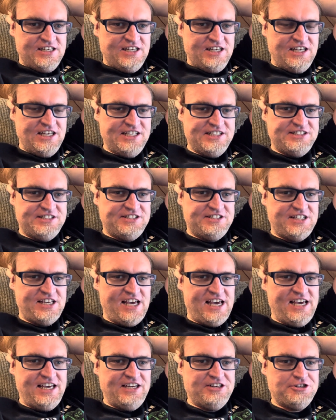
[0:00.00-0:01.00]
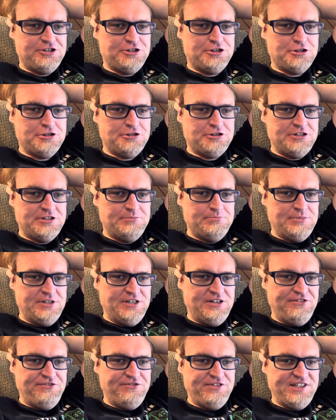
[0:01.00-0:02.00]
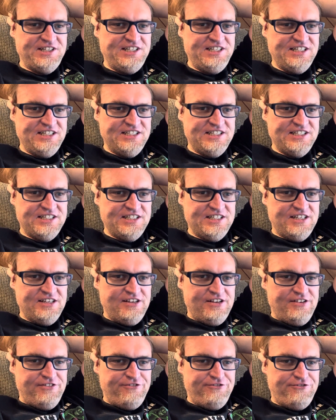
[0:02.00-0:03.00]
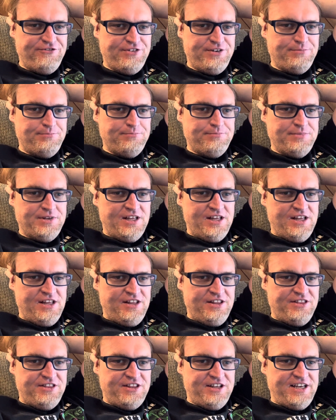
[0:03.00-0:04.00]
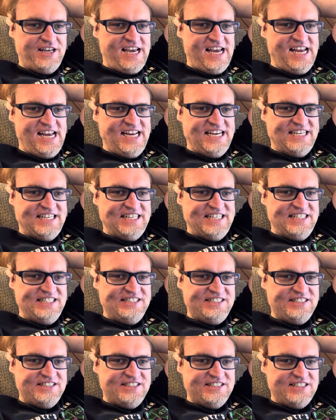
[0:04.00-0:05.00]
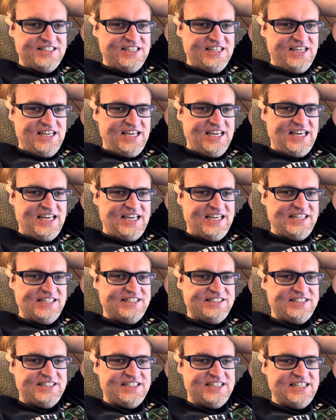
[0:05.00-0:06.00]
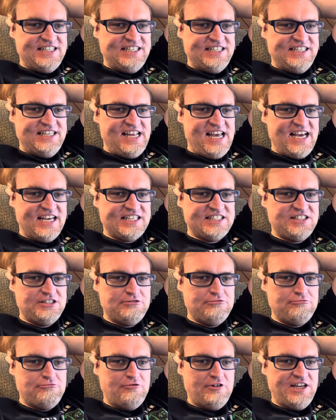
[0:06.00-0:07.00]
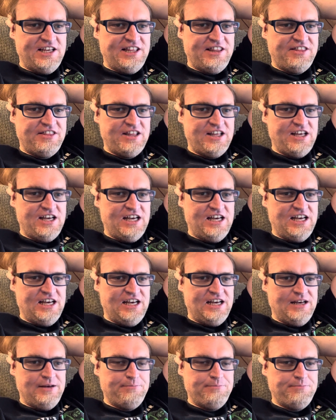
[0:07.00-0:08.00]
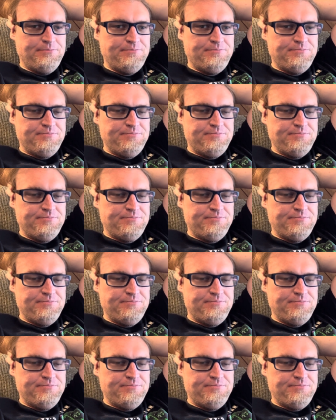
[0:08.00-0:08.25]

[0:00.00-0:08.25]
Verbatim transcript: It's a horror movie from the 80s. It connects with, um,